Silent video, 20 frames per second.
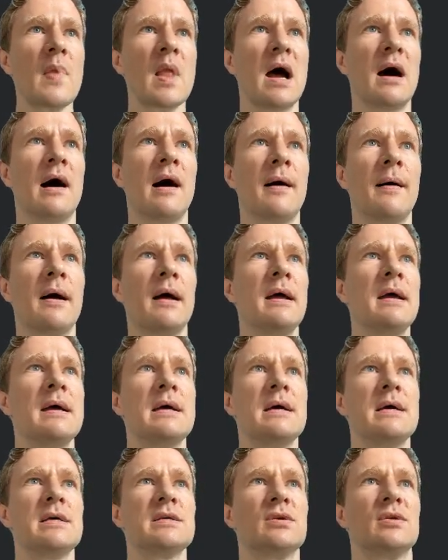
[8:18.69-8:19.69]
Uh,
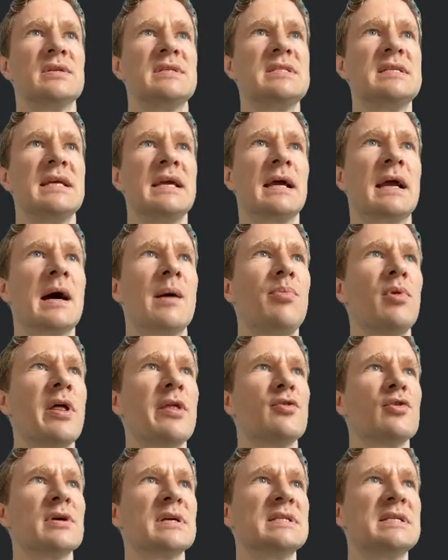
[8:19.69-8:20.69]
so let's see a couple
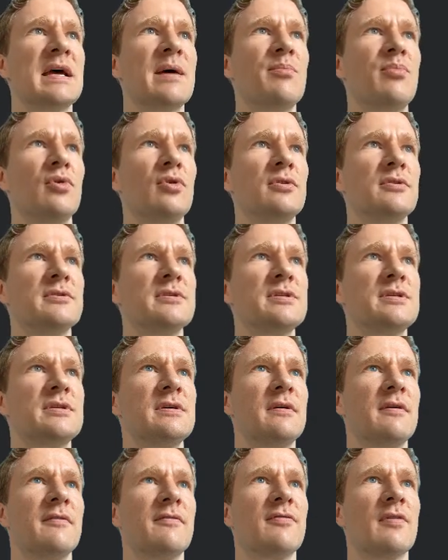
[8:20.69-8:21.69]
other
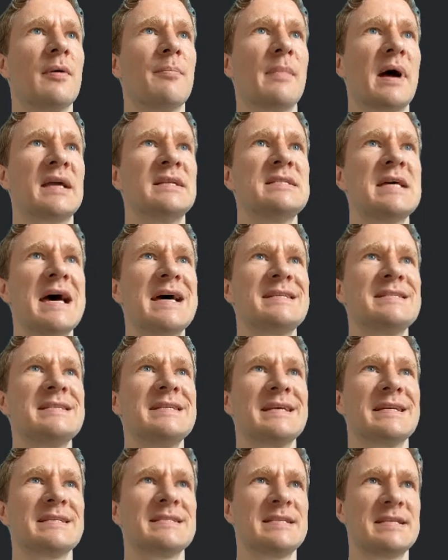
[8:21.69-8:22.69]
examples from my
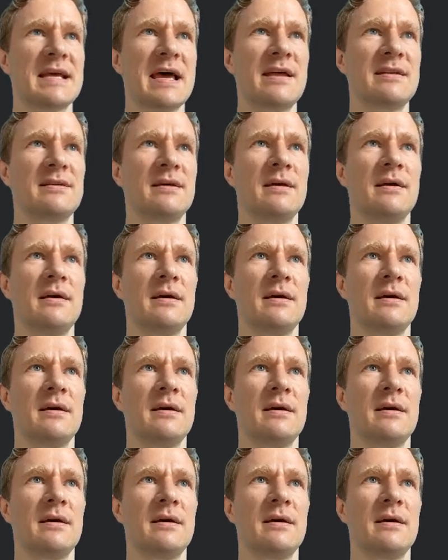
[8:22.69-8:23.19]
testing set.